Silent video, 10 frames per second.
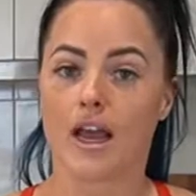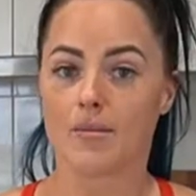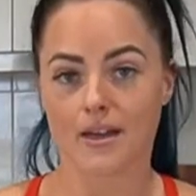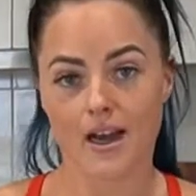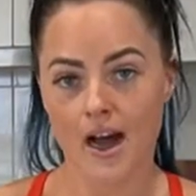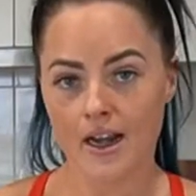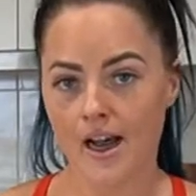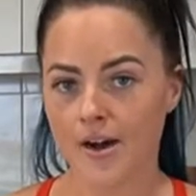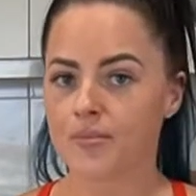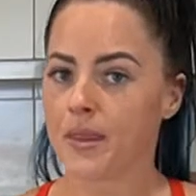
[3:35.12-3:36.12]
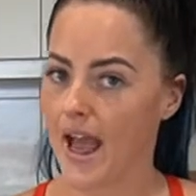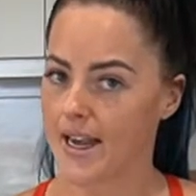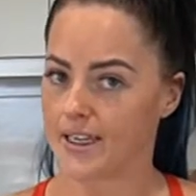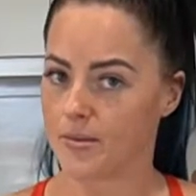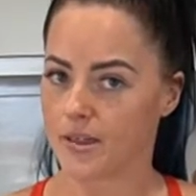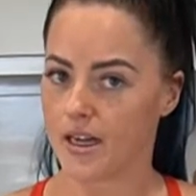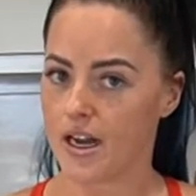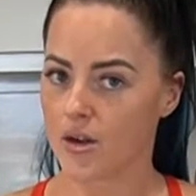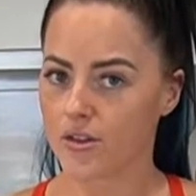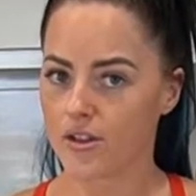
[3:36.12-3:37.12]
a banana, add in a
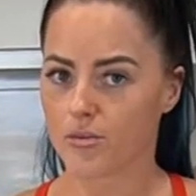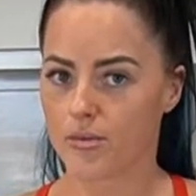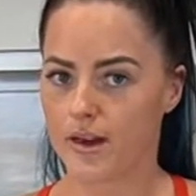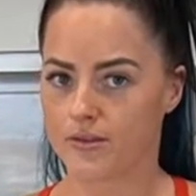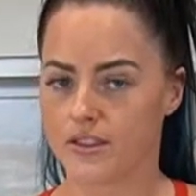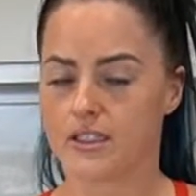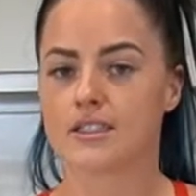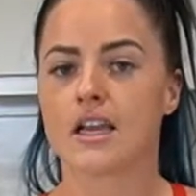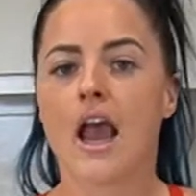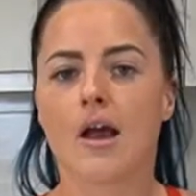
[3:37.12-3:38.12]
banana with your breakfast,